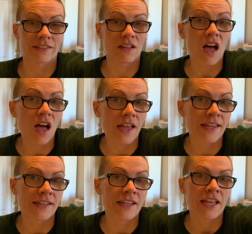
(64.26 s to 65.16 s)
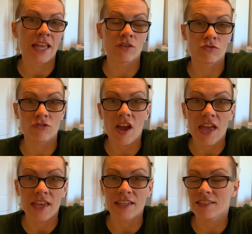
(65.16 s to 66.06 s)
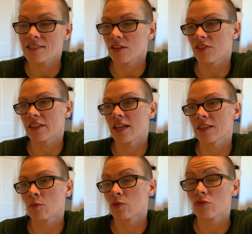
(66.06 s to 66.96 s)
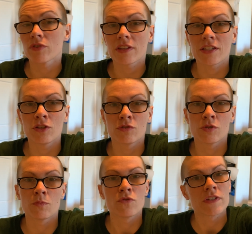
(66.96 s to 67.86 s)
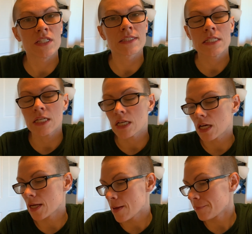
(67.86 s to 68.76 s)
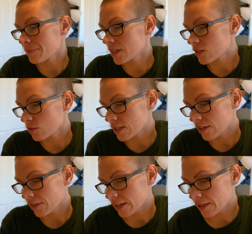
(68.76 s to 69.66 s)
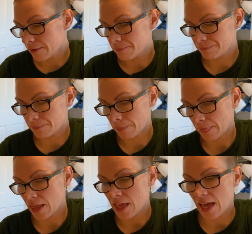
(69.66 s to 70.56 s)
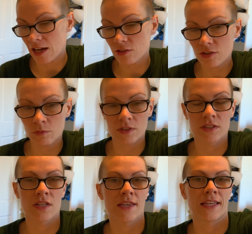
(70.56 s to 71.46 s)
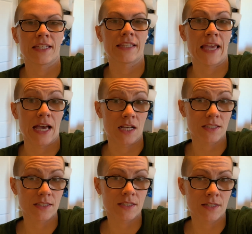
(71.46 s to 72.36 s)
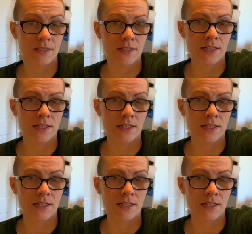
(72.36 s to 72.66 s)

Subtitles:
the Line and Ray and stuff like that, that were really huge movies. And so it's kind of like, how does one cast